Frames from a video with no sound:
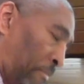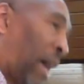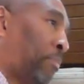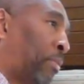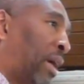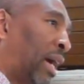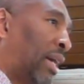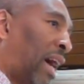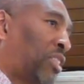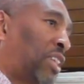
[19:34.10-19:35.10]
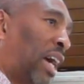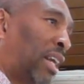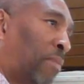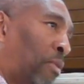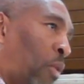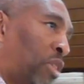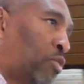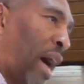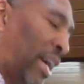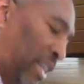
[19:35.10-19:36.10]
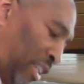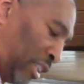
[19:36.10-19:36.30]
Not praying, not standing up for what's right,